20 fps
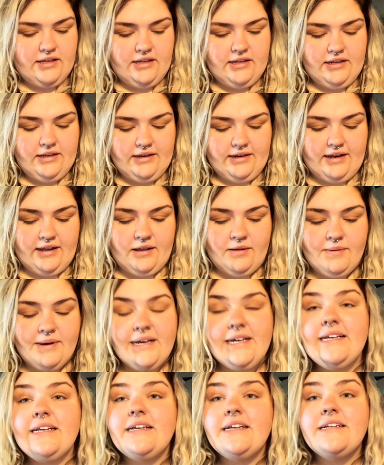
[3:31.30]
Now,
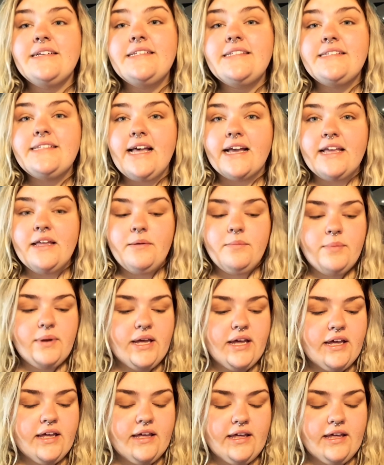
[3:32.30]
the second pick